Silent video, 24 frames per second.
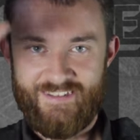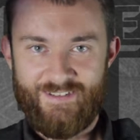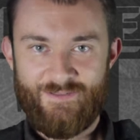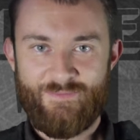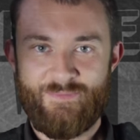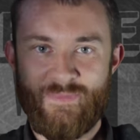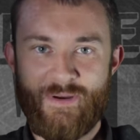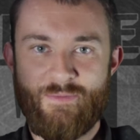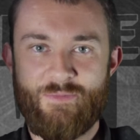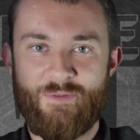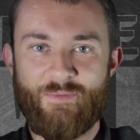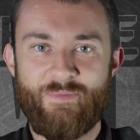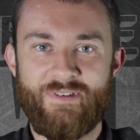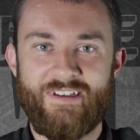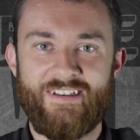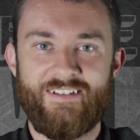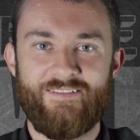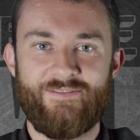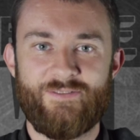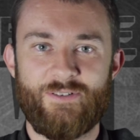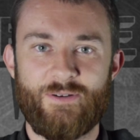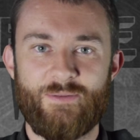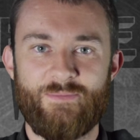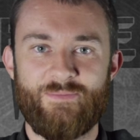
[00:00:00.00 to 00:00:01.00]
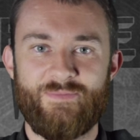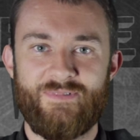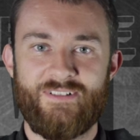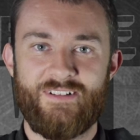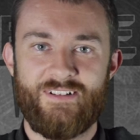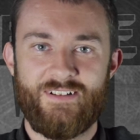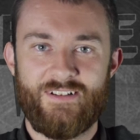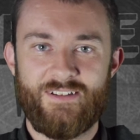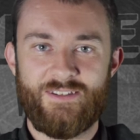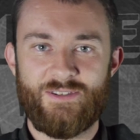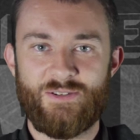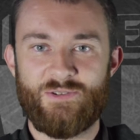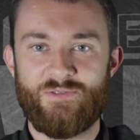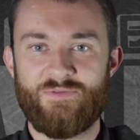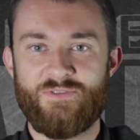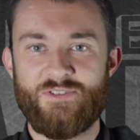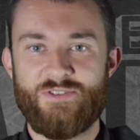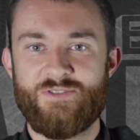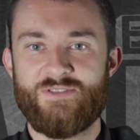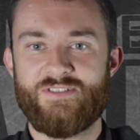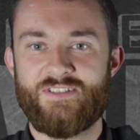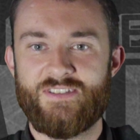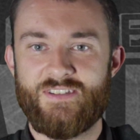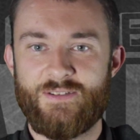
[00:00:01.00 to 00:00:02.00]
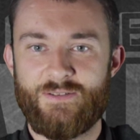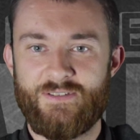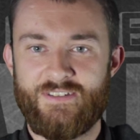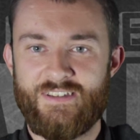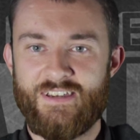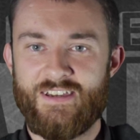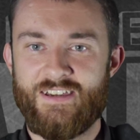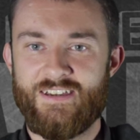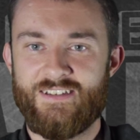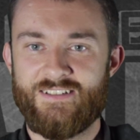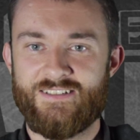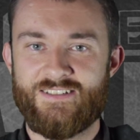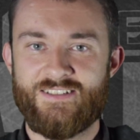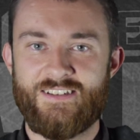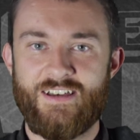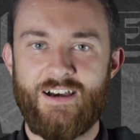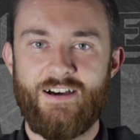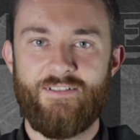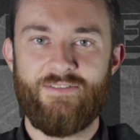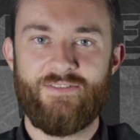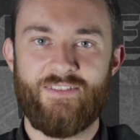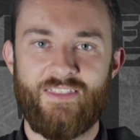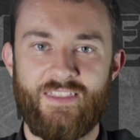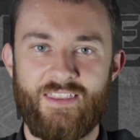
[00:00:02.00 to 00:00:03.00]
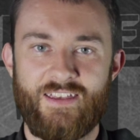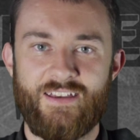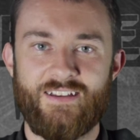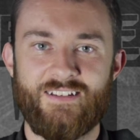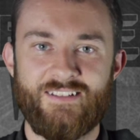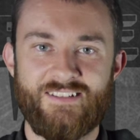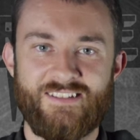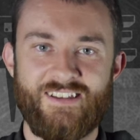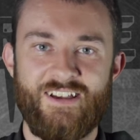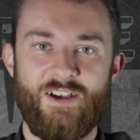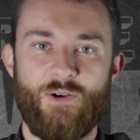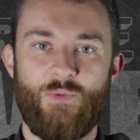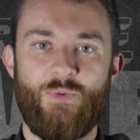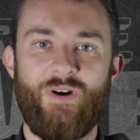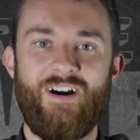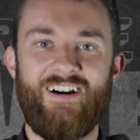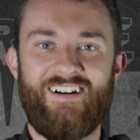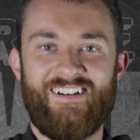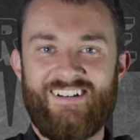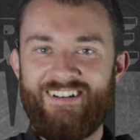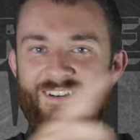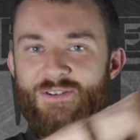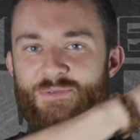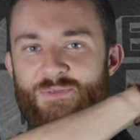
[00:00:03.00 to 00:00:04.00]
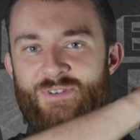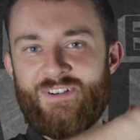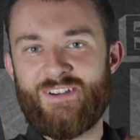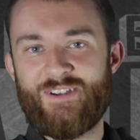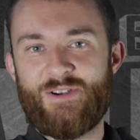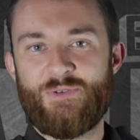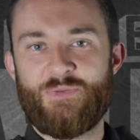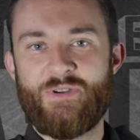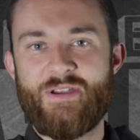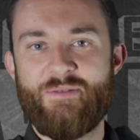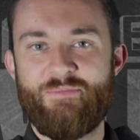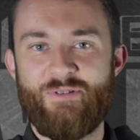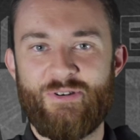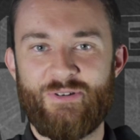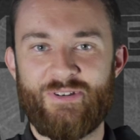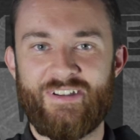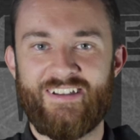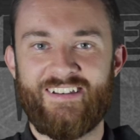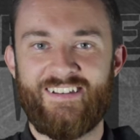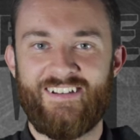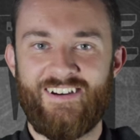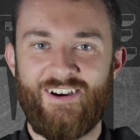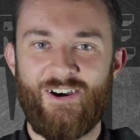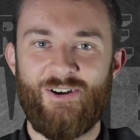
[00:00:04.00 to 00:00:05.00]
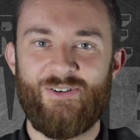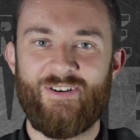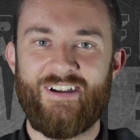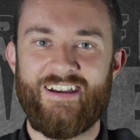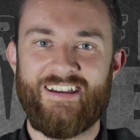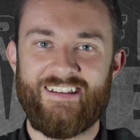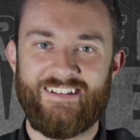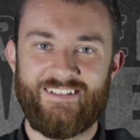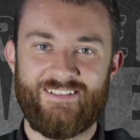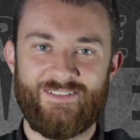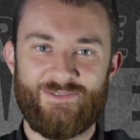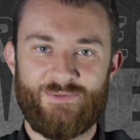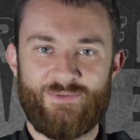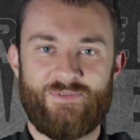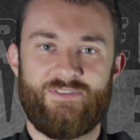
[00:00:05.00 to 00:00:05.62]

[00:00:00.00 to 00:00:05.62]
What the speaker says: Remember me from the reviews and the day and stuff and things? Well, we're gonna reboot it. All right.